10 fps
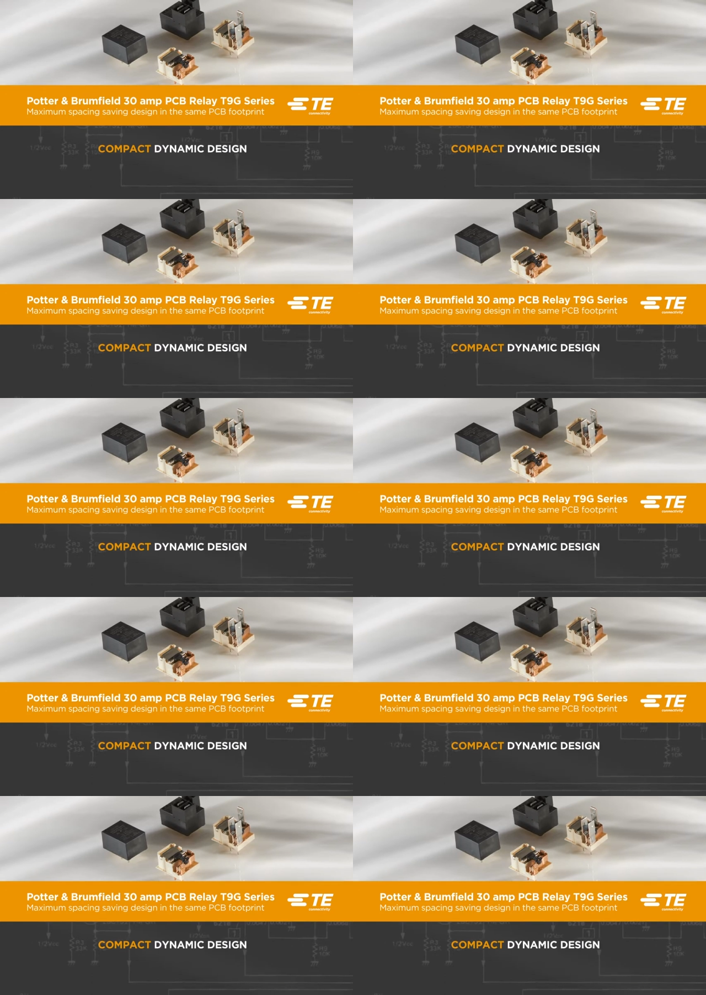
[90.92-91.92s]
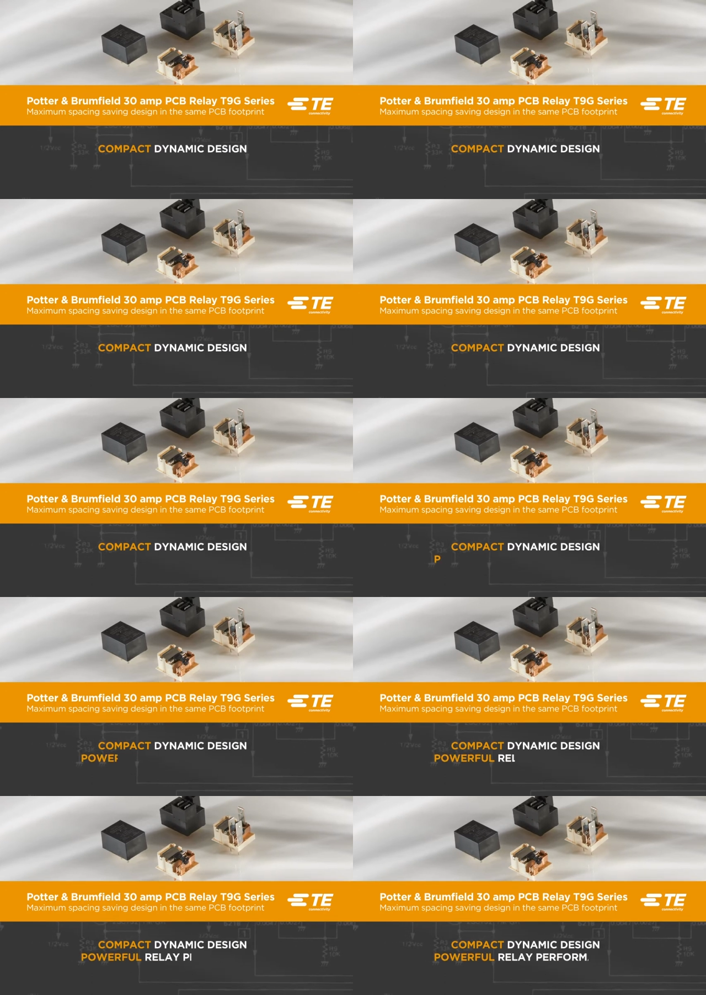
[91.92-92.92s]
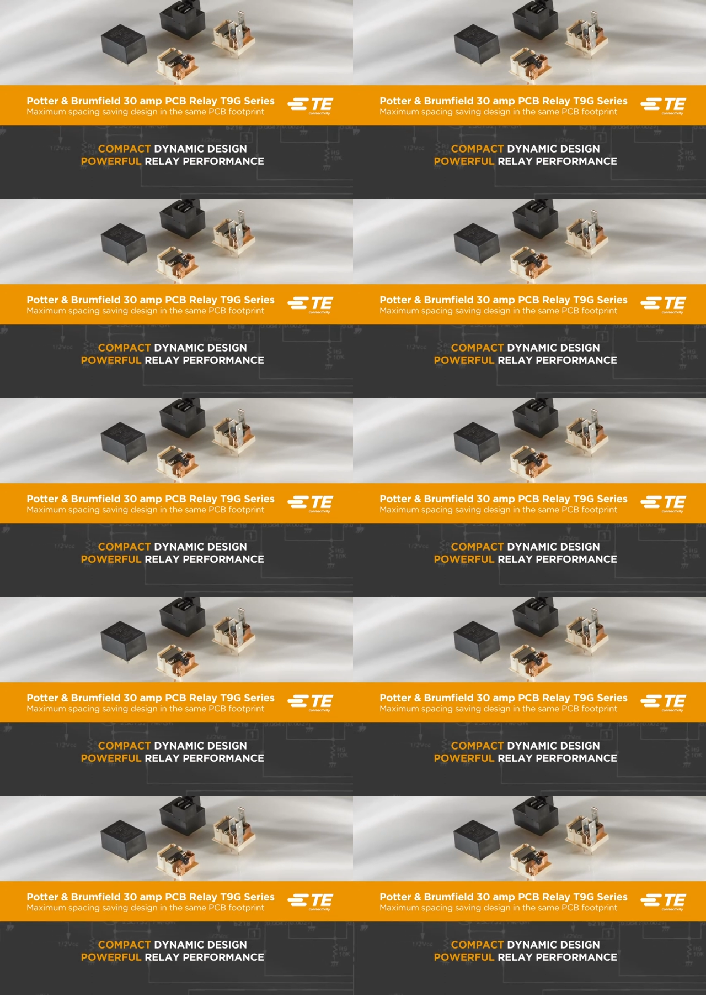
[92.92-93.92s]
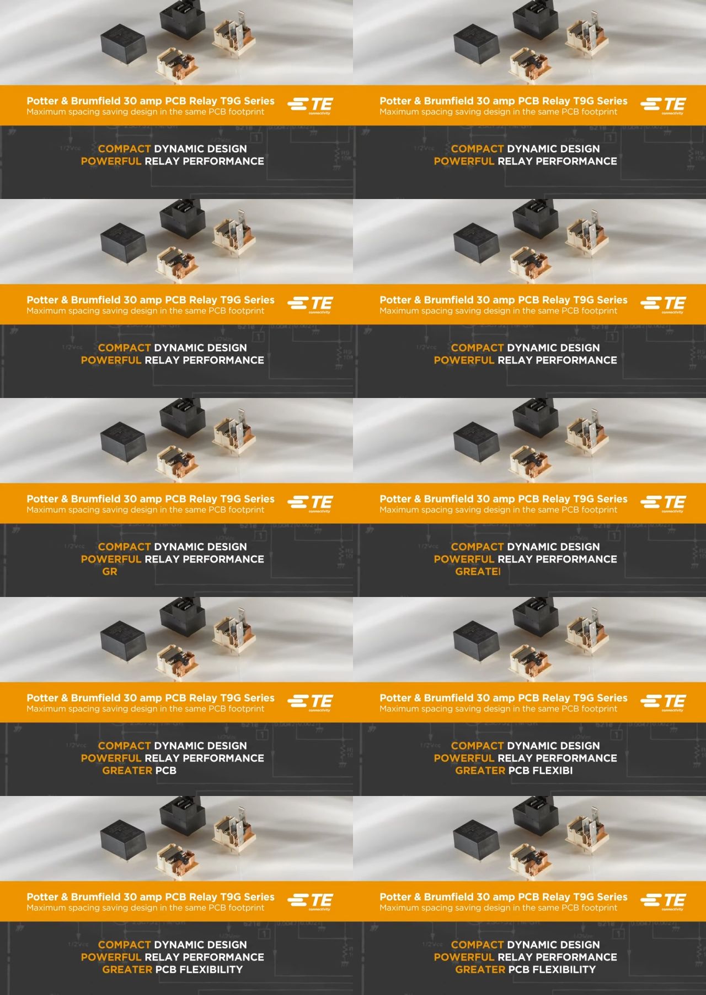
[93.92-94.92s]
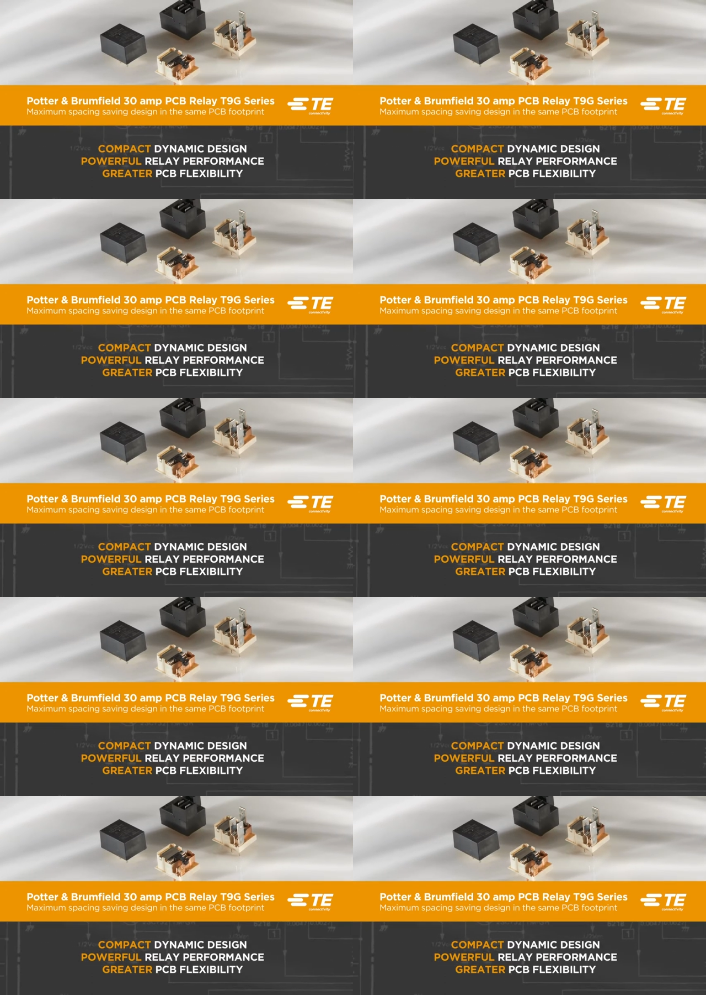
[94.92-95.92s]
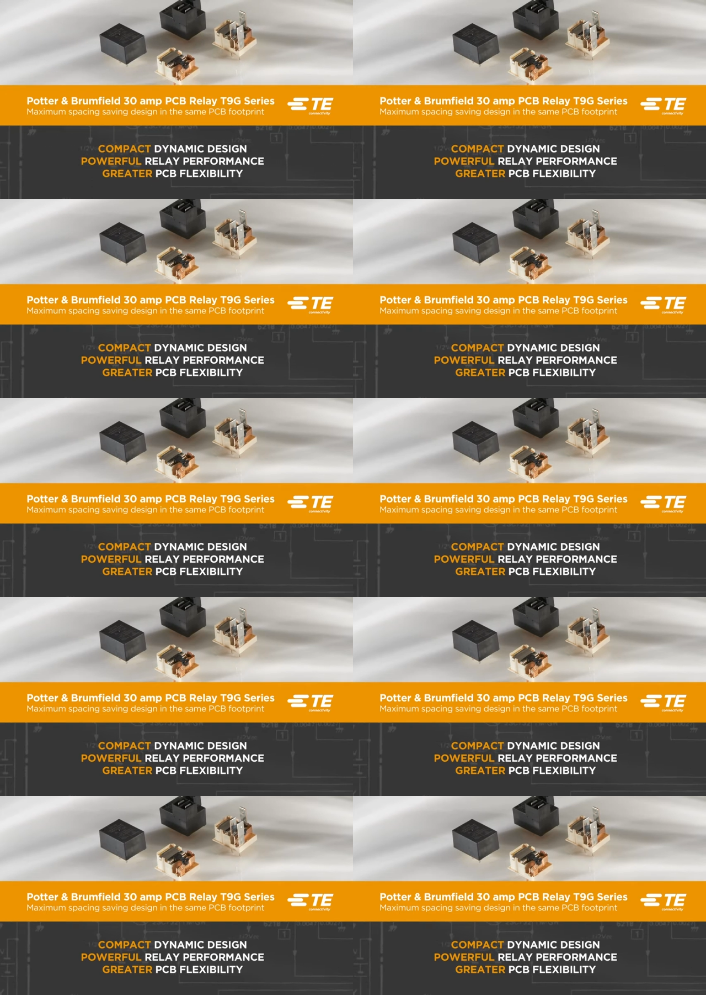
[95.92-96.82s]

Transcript: Nobody's mouth can be seen.